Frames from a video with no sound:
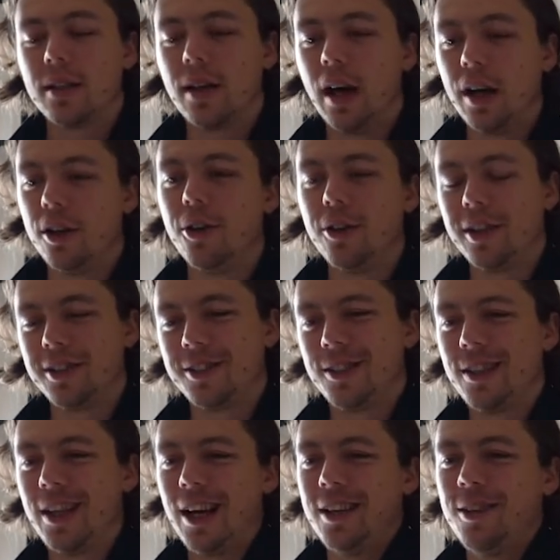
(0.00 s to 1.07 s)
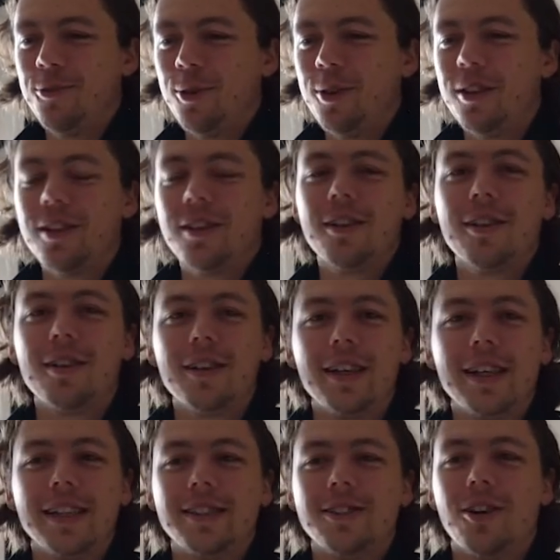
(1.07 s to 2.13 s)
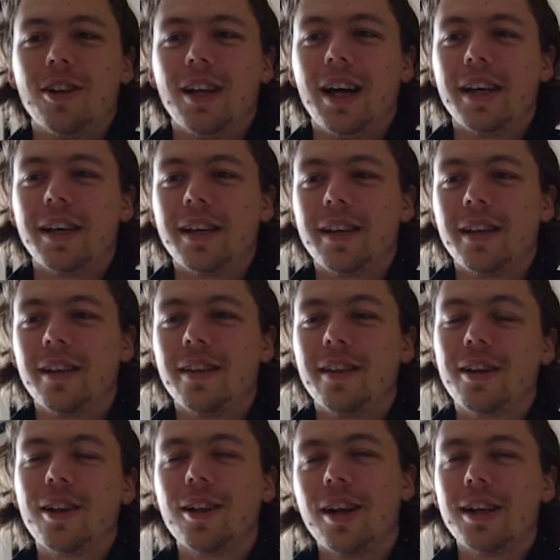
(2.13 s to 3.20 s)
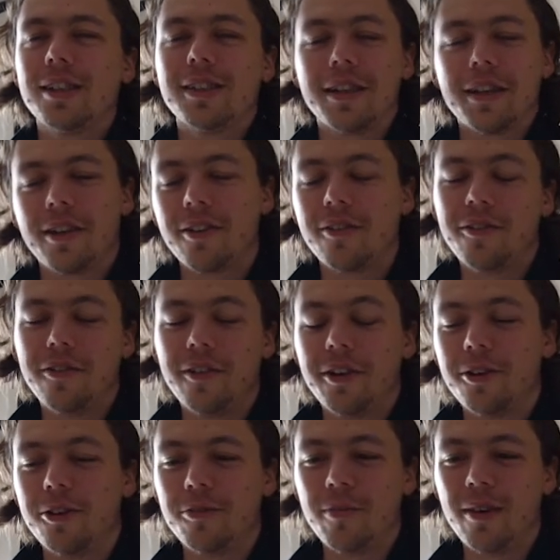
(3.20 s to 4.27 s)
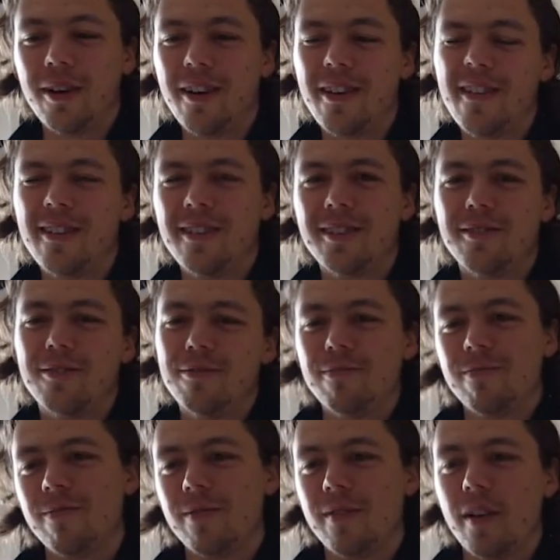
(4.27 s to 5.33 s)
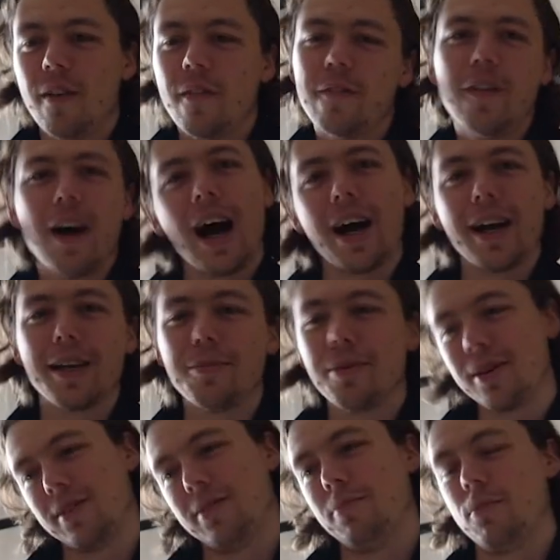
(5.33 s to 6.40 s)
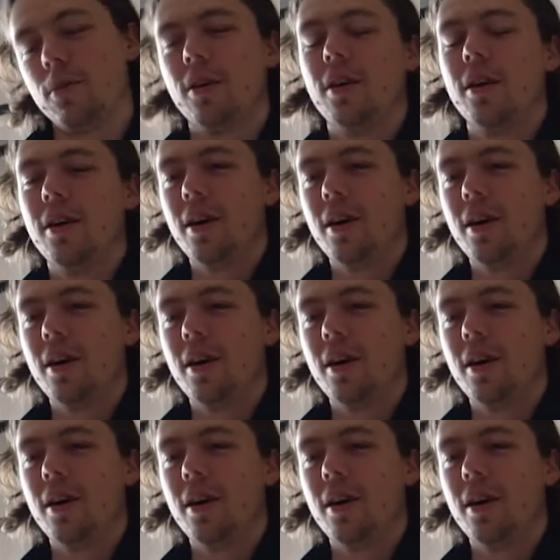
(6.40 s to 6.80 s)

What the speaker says: I know is not like the classic film vibe, but